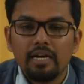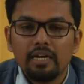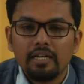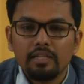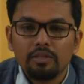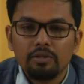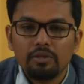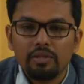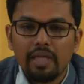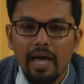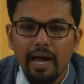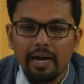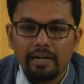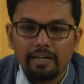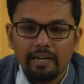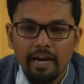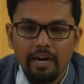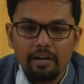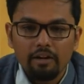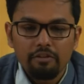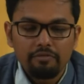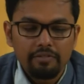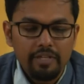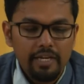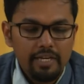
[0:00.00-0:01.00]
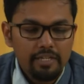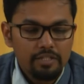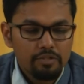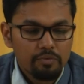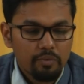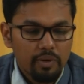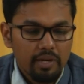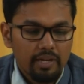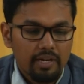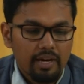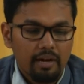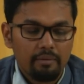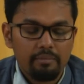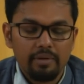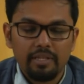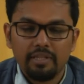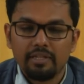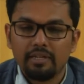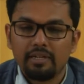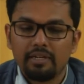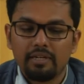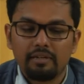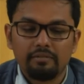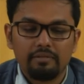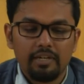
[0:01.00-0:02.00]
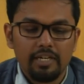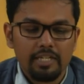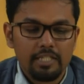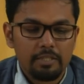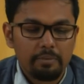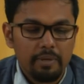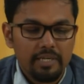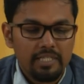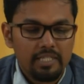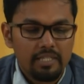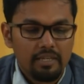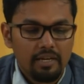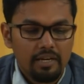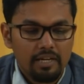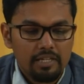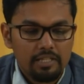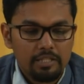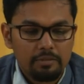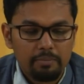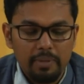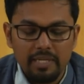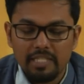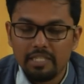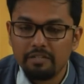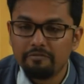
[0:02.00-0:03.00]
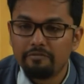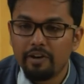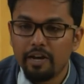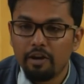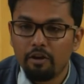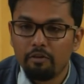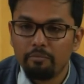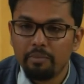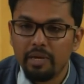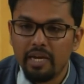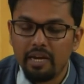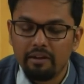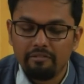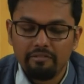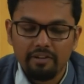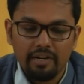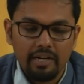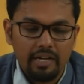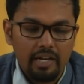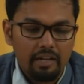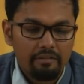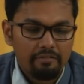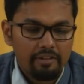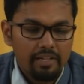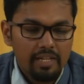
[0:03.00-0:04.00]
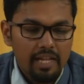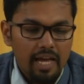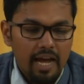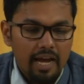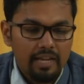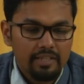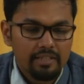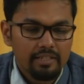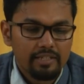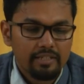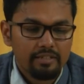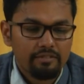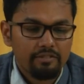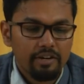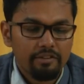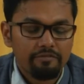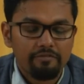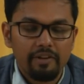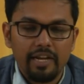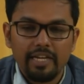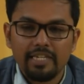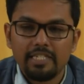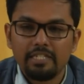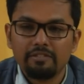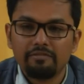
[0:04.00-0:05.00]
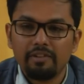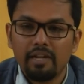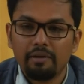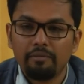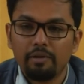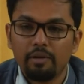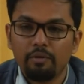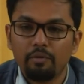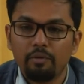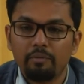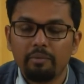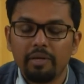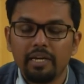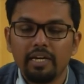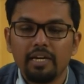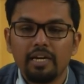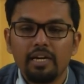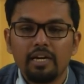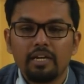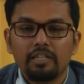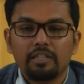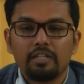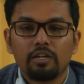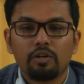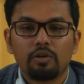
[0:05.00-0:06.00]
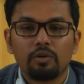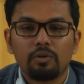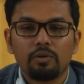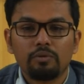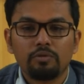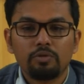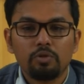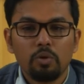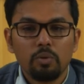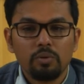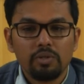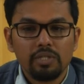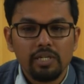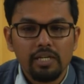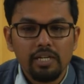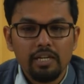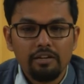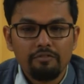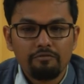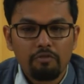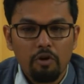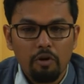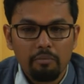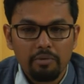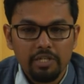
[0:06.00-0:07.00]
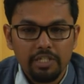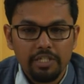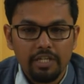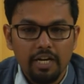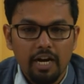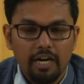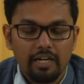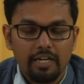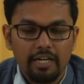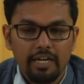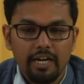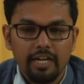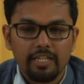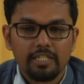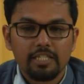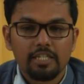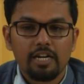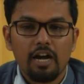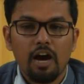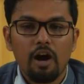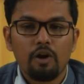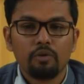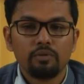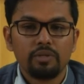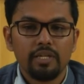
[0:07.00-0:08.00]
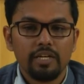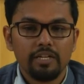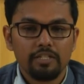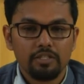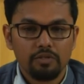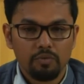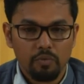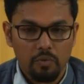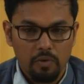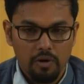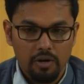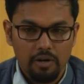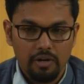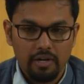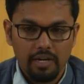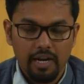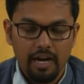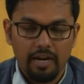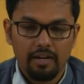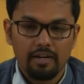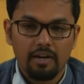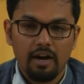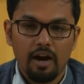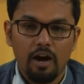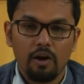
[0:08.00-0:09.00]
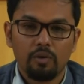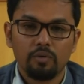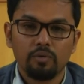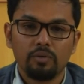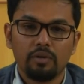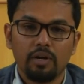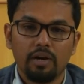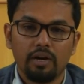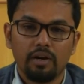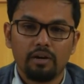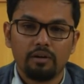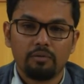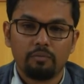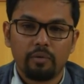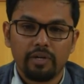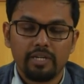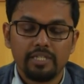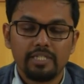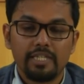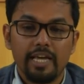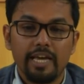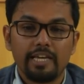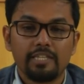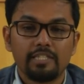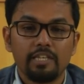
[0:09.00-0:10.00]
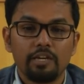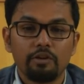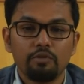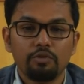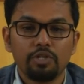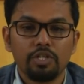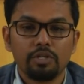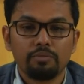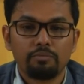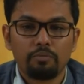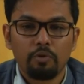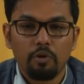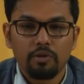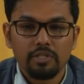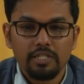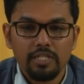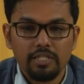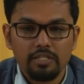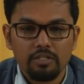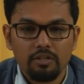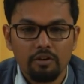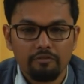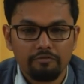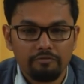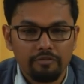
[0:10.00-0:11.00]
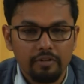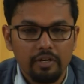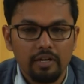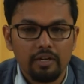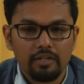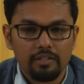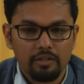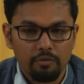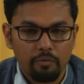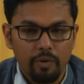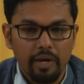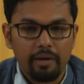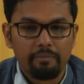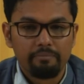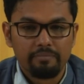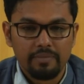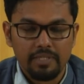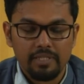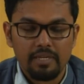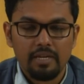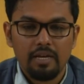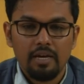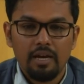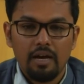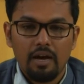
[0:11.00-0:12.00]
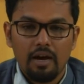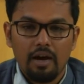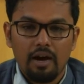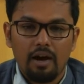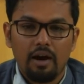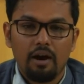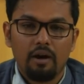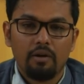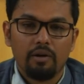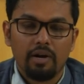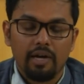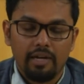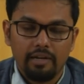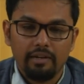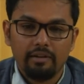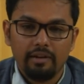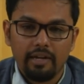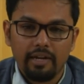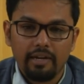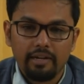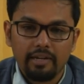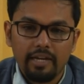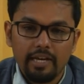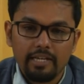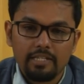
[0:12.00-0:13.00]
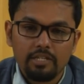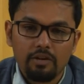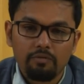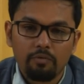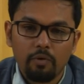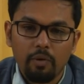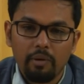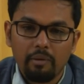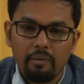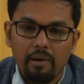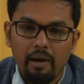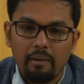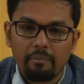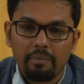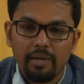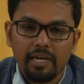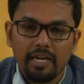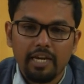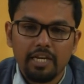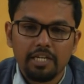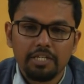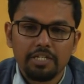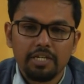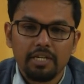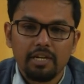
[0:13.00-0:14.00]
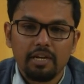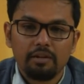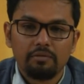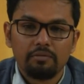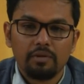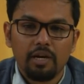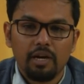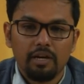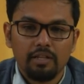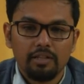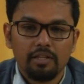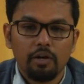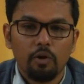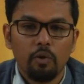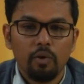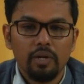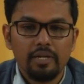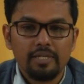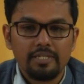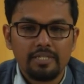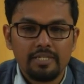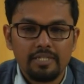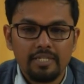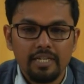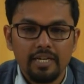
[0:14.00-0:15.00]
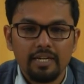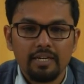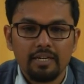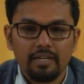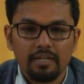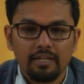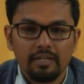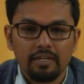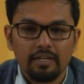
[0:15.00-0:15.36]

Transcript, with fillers: that kind of things will come in the uh, spec uh, specify or behavioral level and then reflective level will be the total information architecture how things work and how uh, what is the execution process of uh, the webs uh, in, in case of web application and the holistic